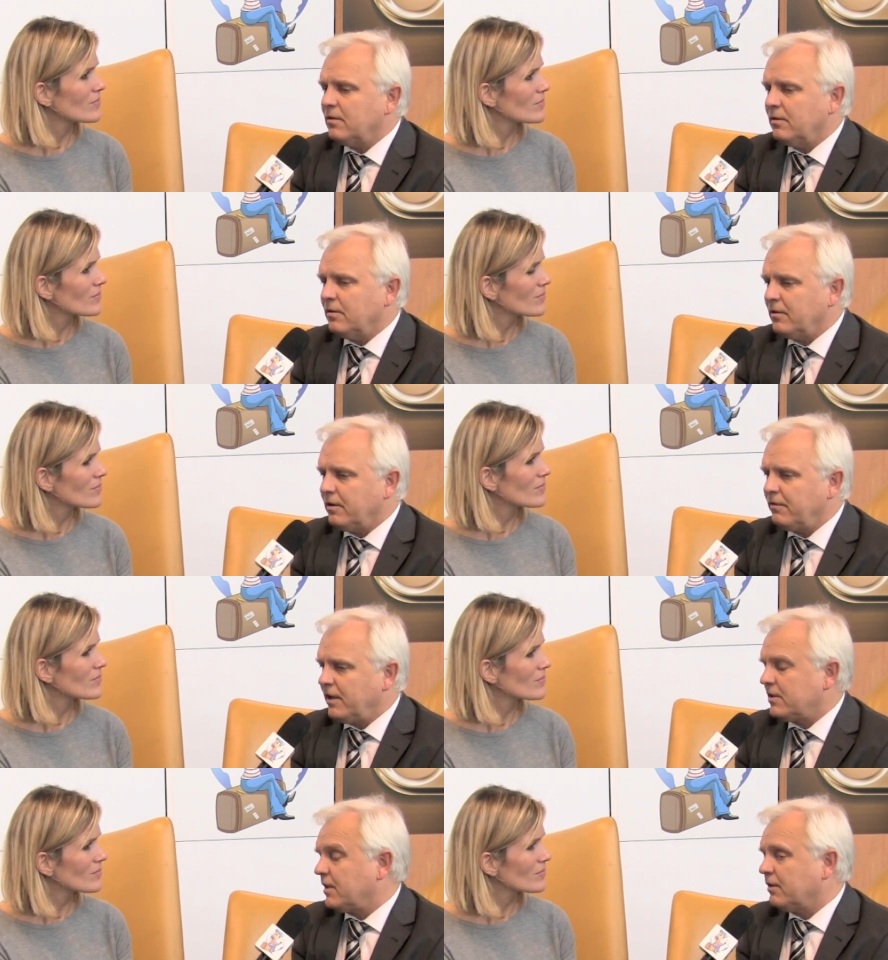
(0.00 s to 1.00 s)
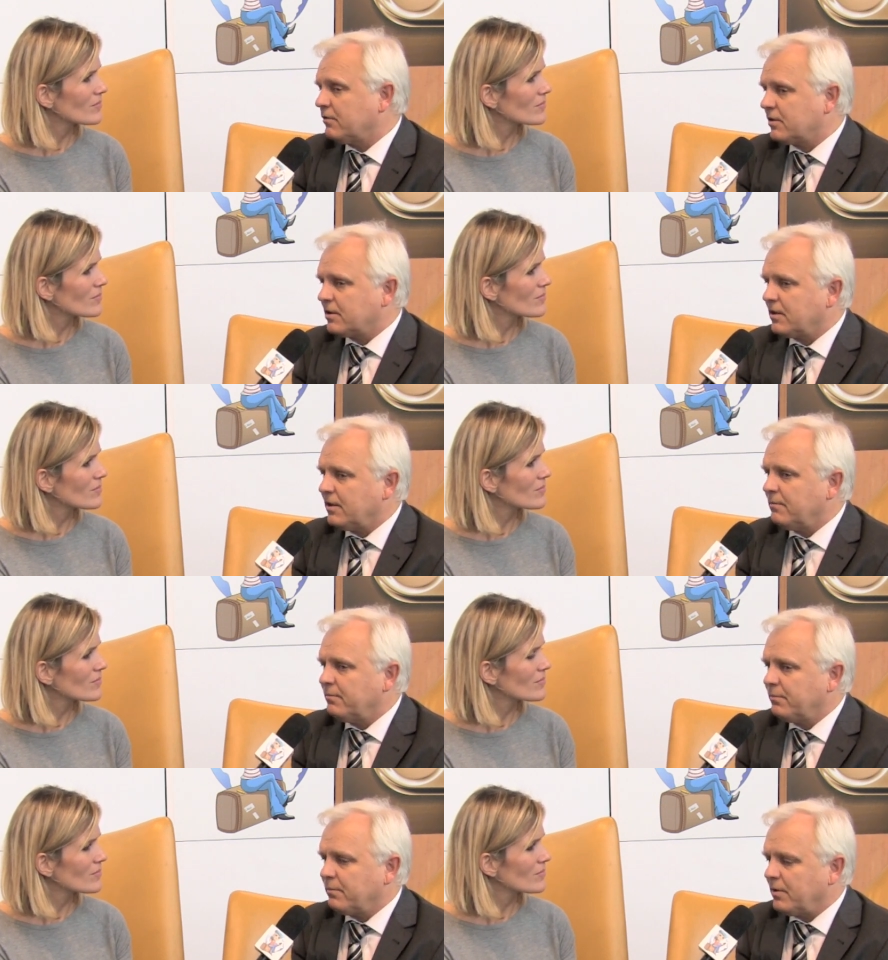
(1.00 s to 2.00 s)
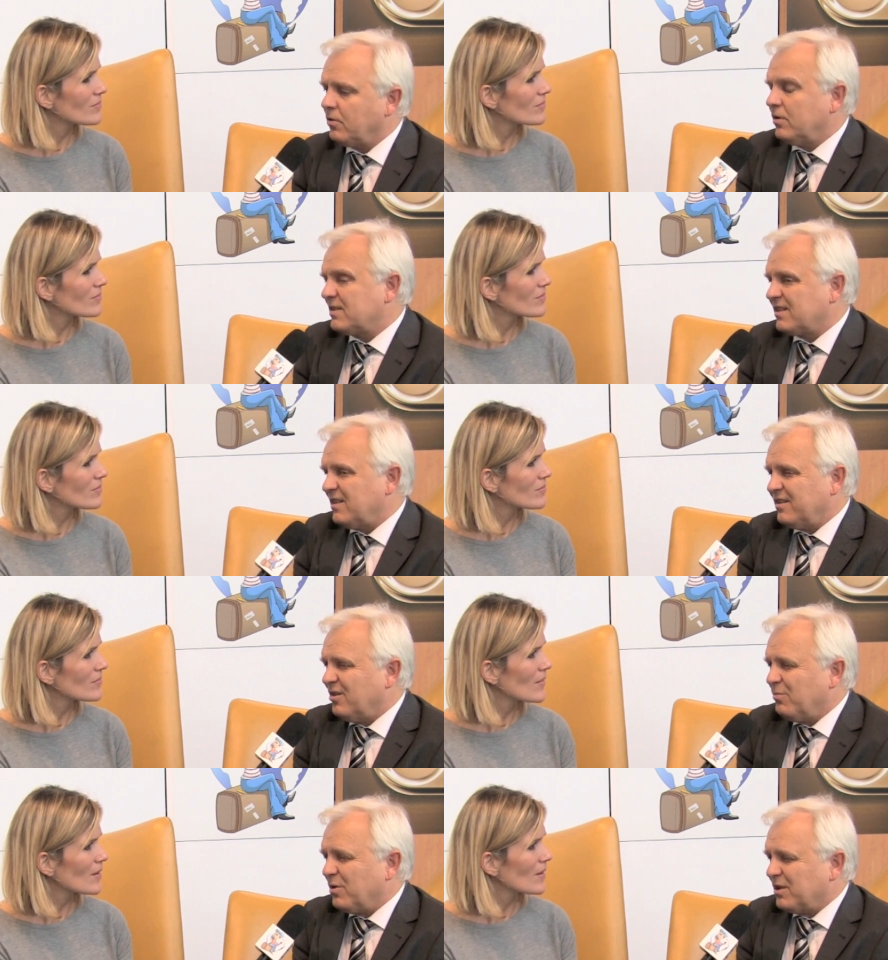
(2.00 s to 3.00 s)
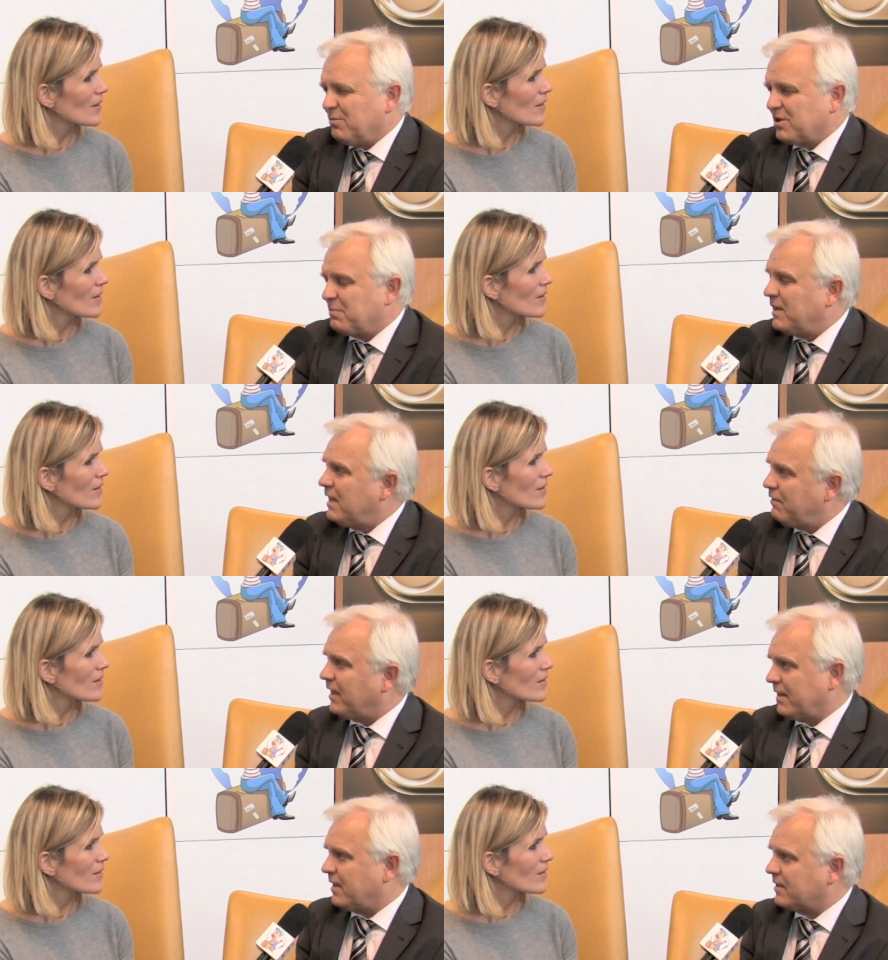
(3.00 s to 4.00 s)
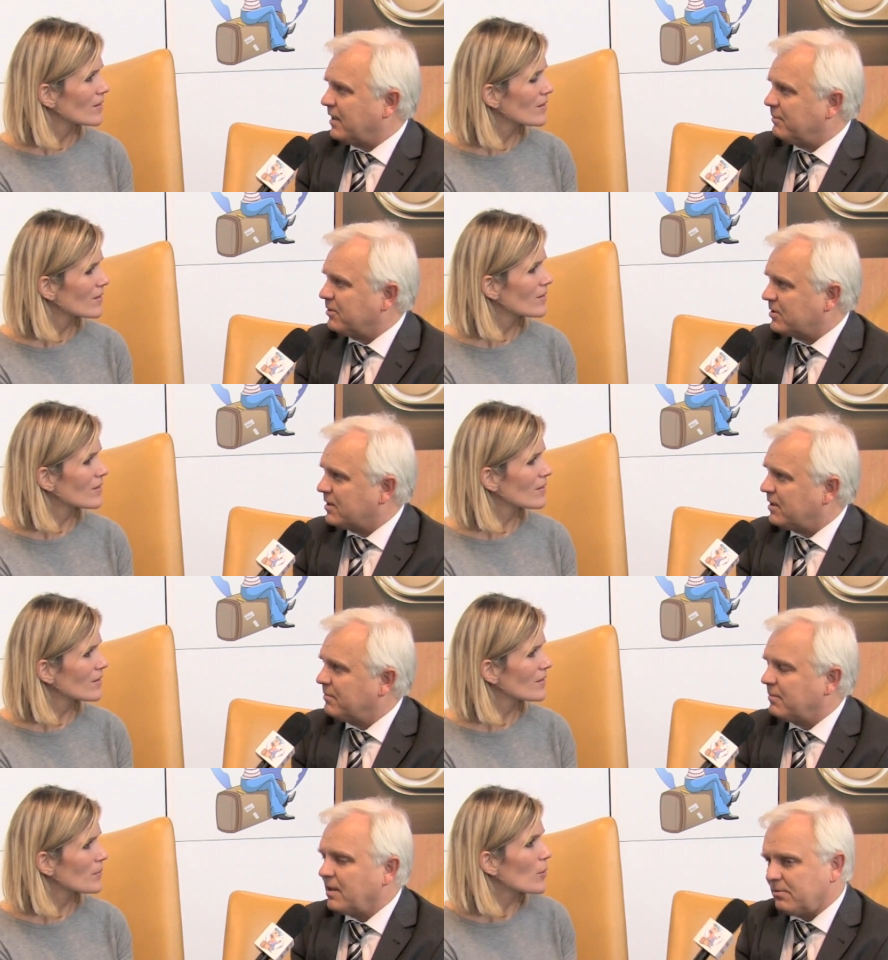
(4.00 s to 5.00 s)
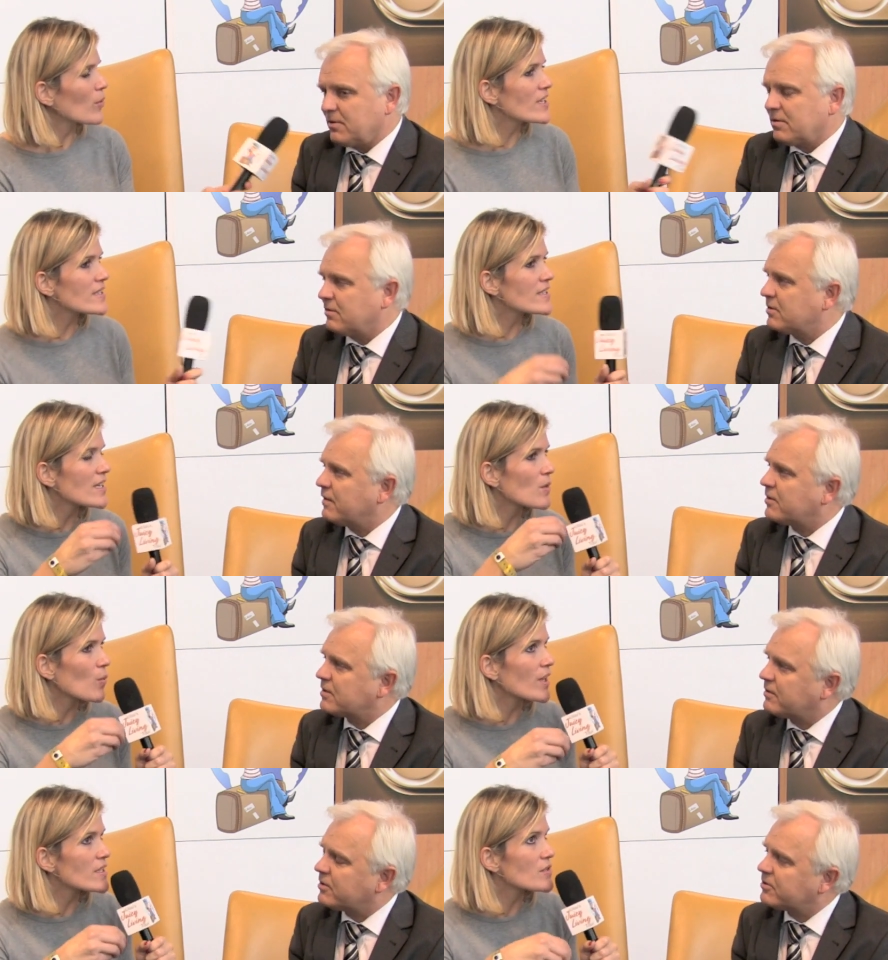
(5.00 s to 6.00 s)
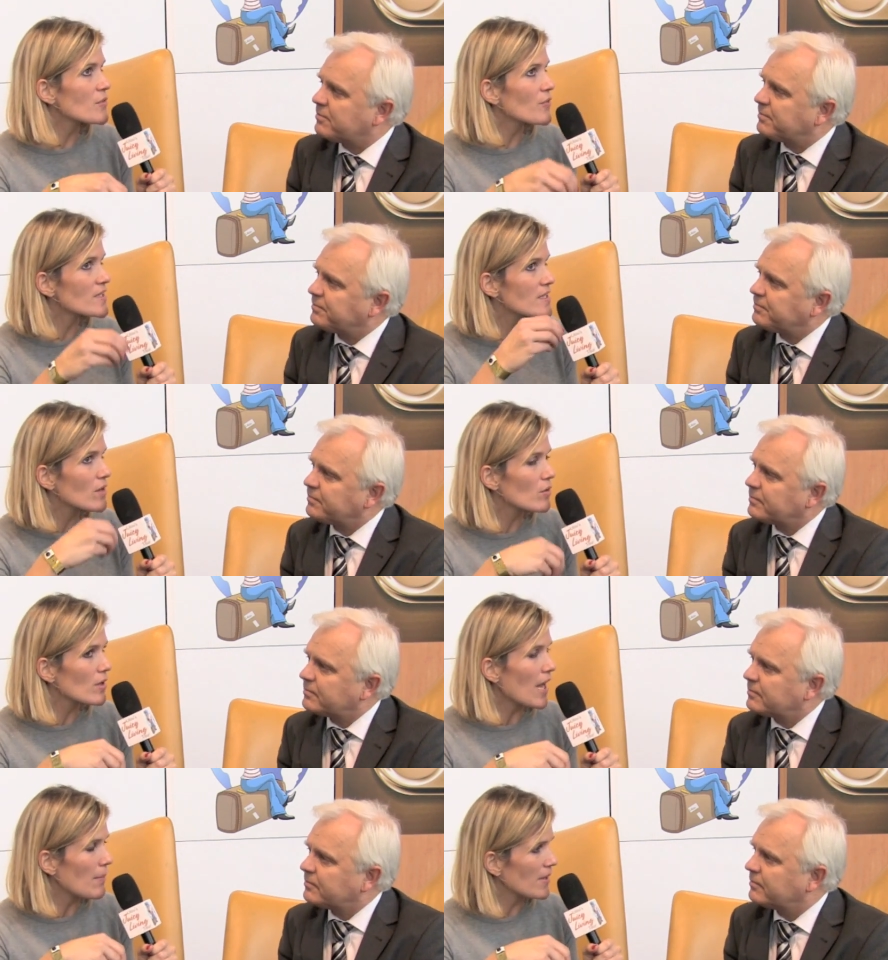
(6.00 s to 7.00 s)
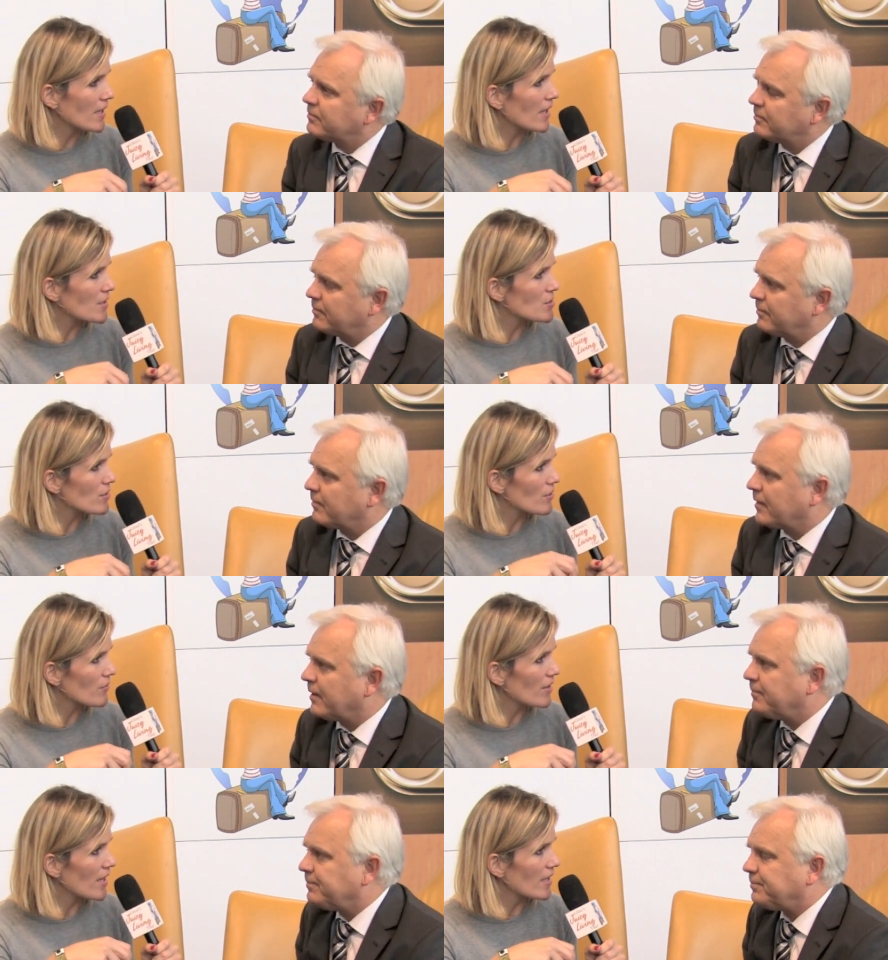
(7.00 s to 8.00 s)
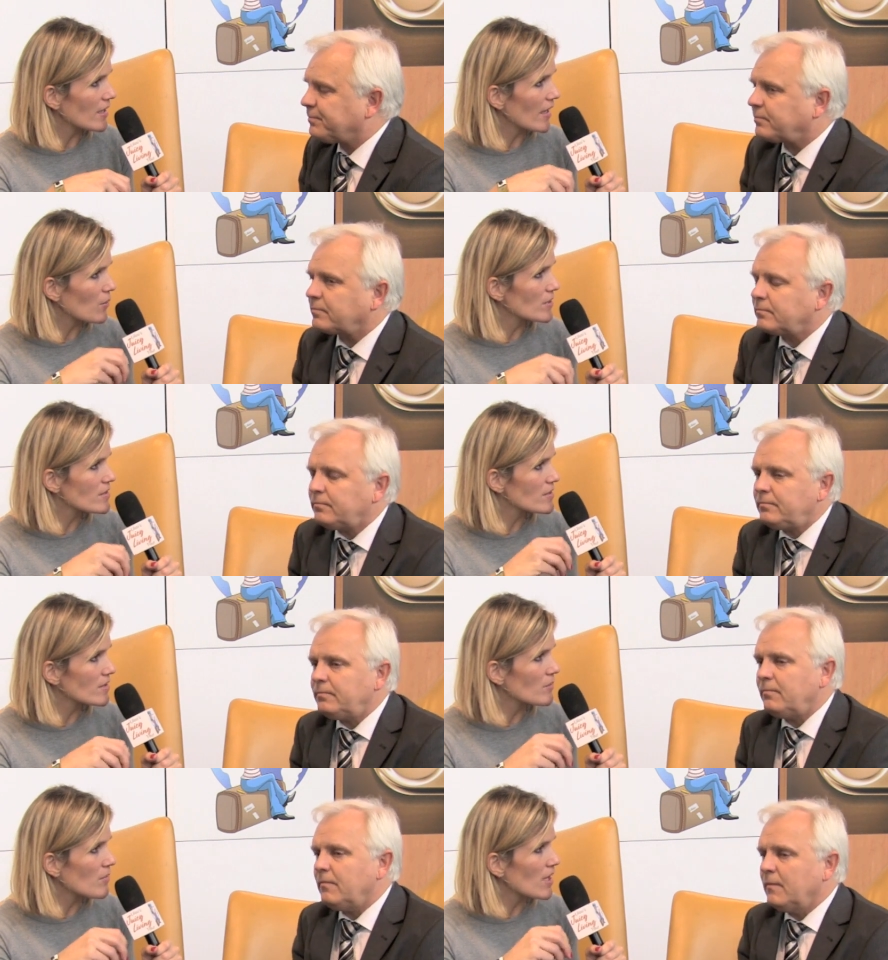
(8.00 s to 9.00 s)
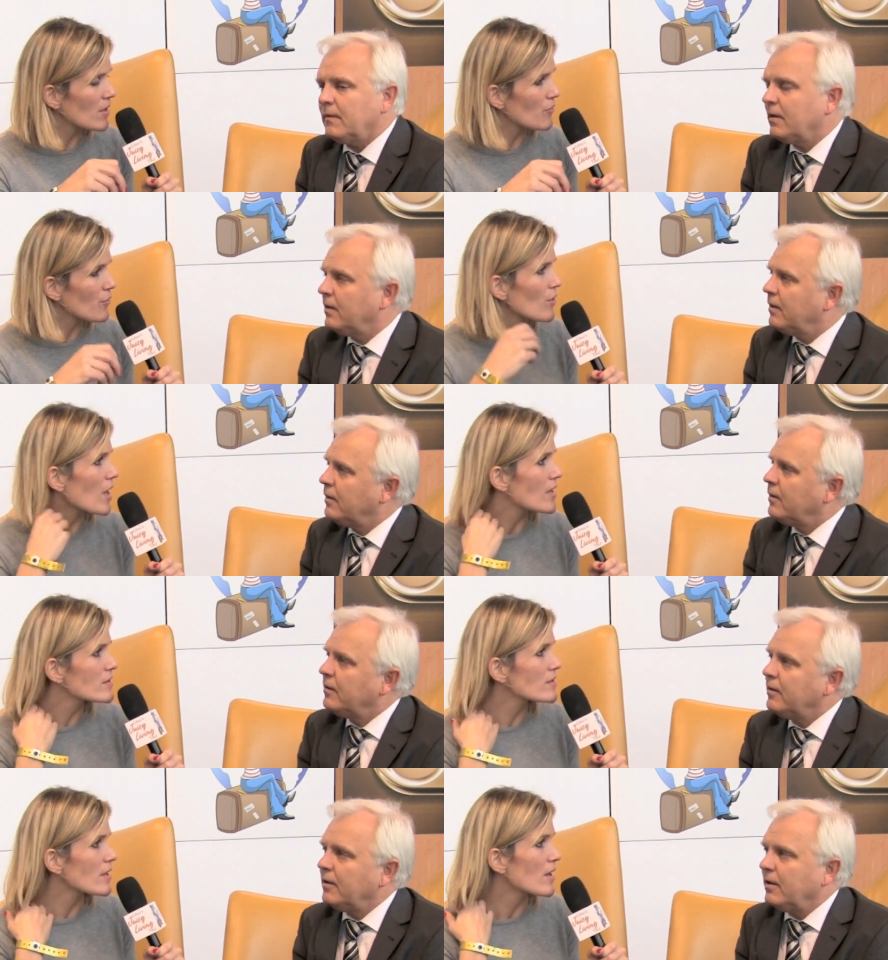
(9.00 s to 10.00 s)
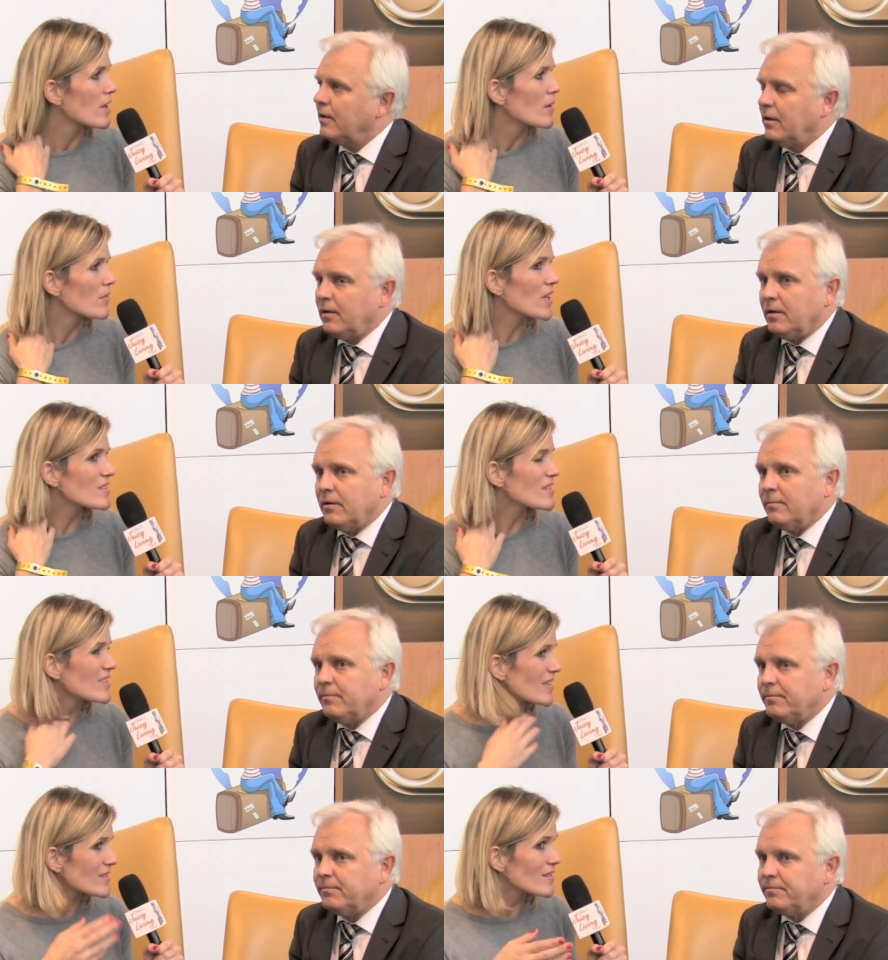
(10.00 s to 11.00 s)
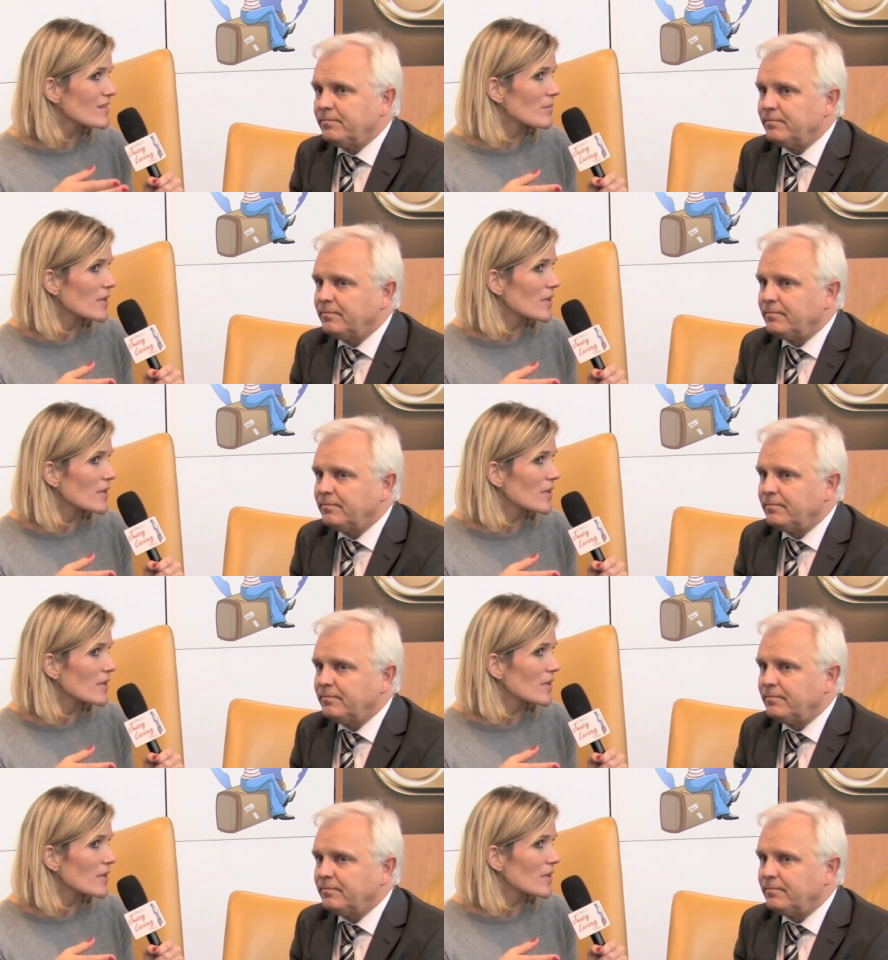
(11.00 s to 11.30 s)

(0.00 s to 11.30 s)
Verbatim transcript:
Speaker 1: uh, if he is interested in, because nobody was believing at that time. You see, that was. What
Speaker 2: is the what is the physical application of that? Like, what does it mean for us? Uh, because Tesla, I